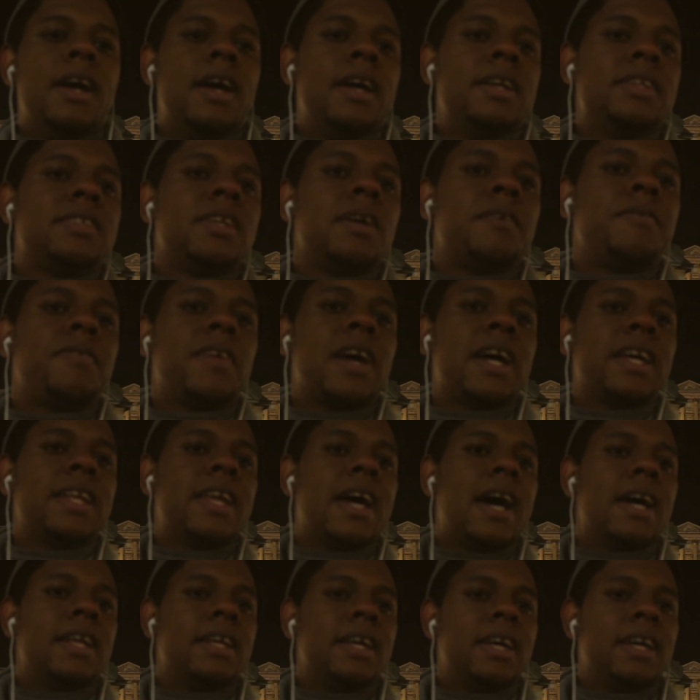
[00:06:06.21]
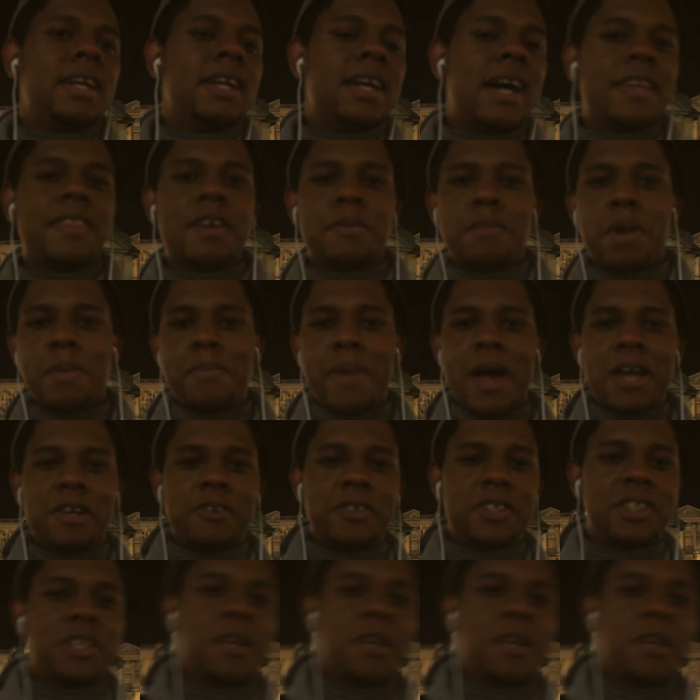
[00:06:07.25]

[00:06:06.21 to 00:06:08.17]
and stuff like that. And I think my battery's